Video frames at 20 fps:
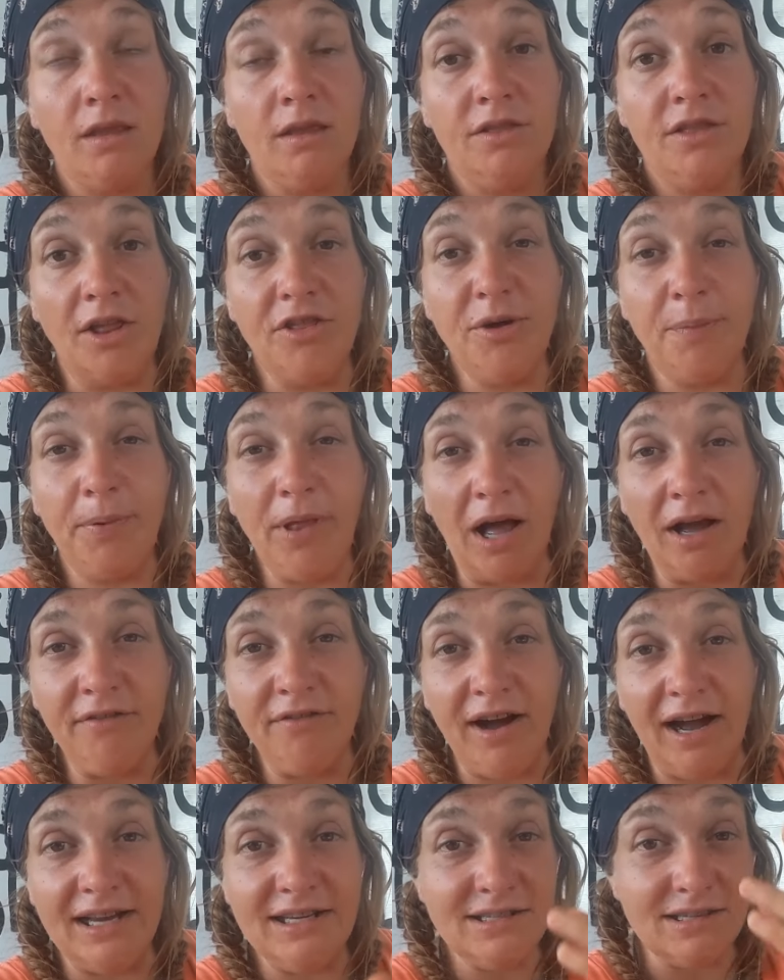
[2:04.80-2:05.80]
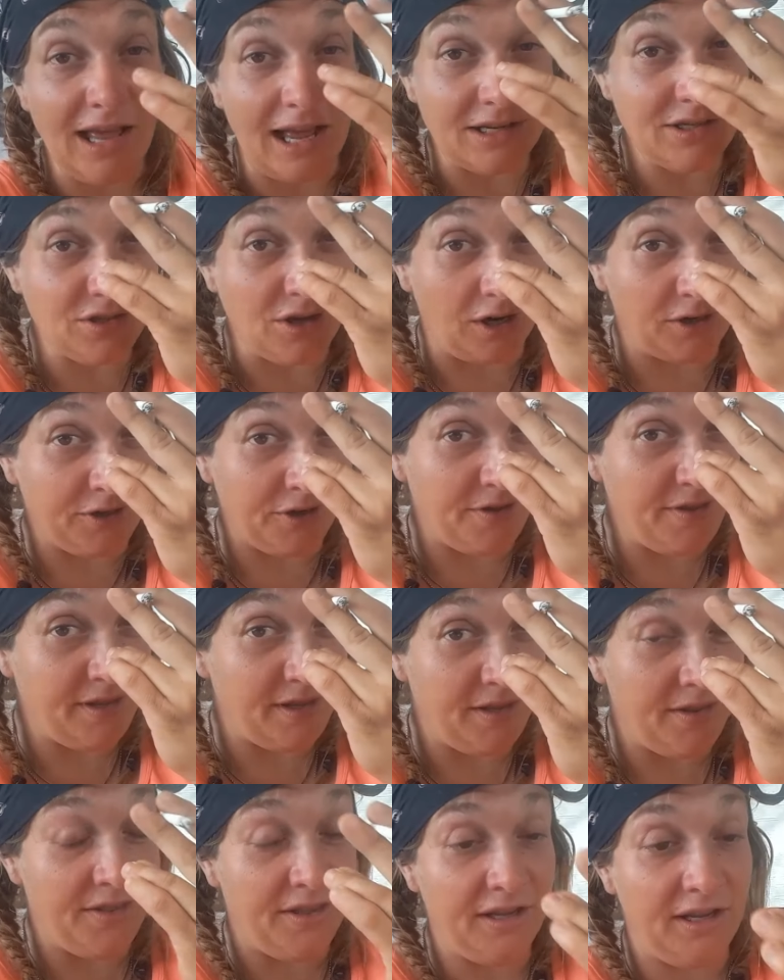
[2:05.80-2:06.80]
The block of ice lasts longer
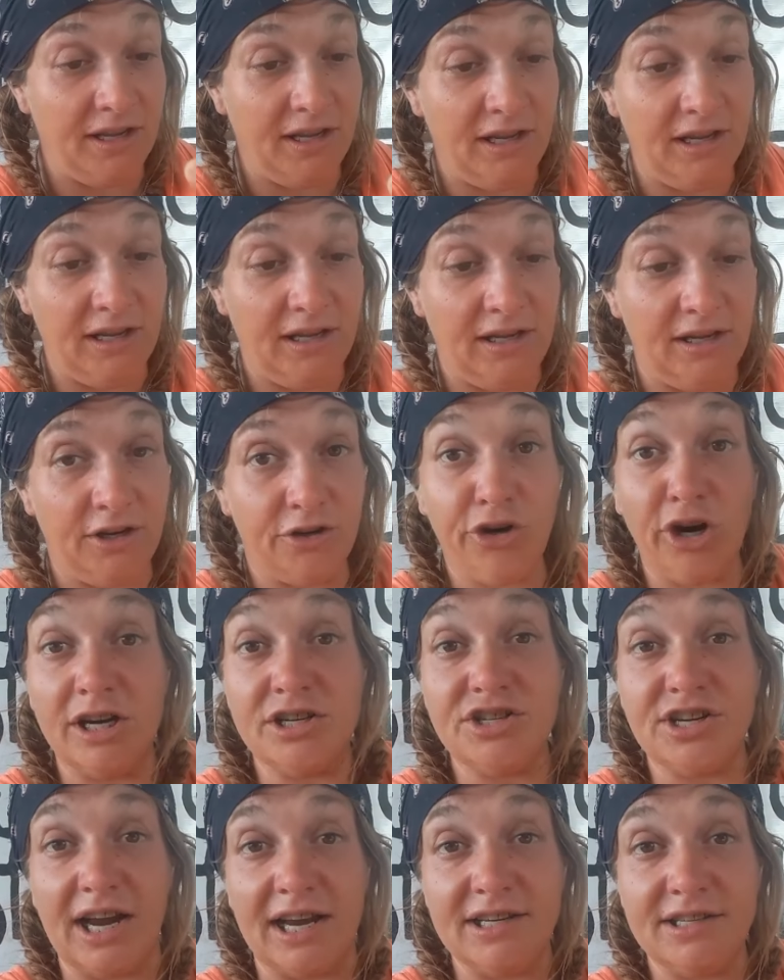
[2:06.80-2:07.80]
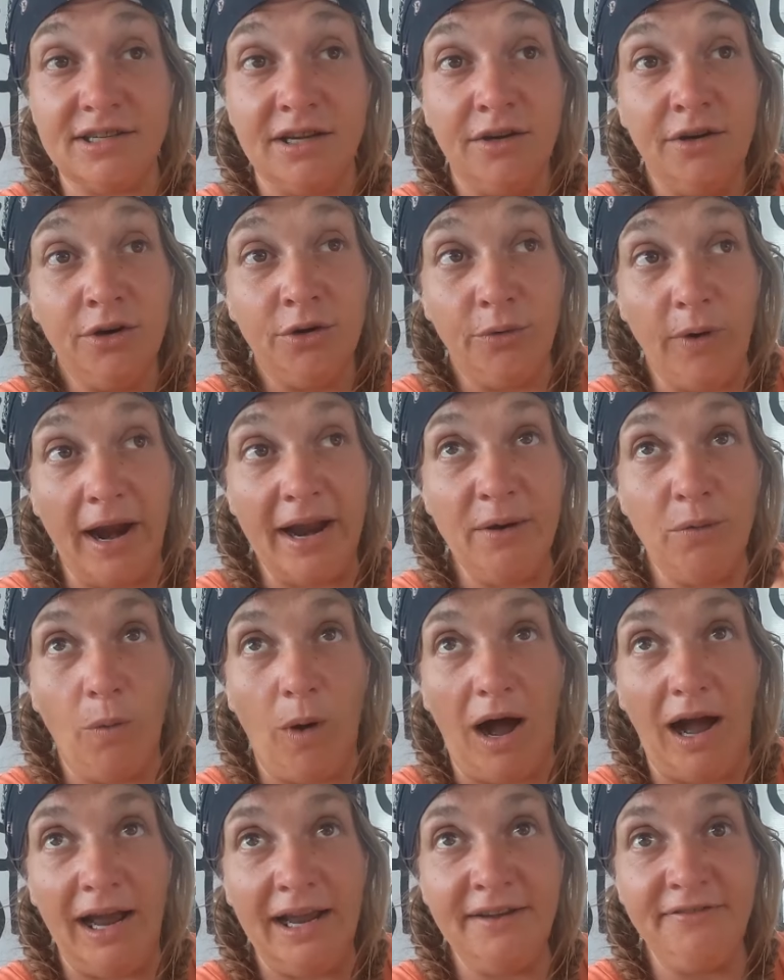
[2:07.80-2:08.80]
than the crushed ice, right?
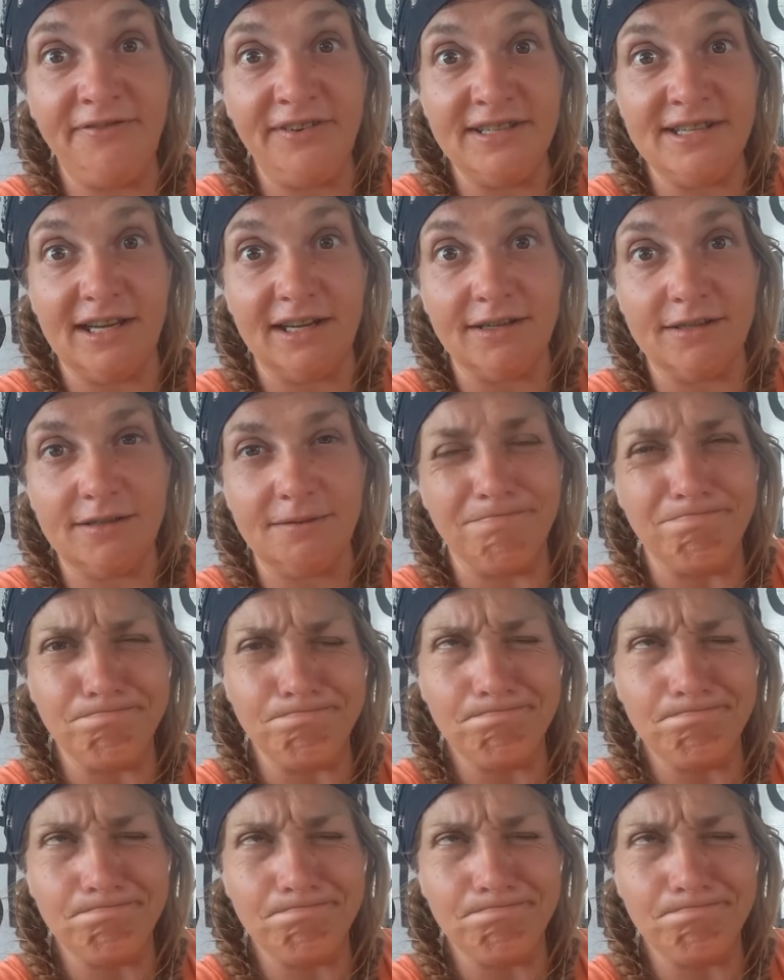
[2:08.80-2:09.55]
Why? Physics.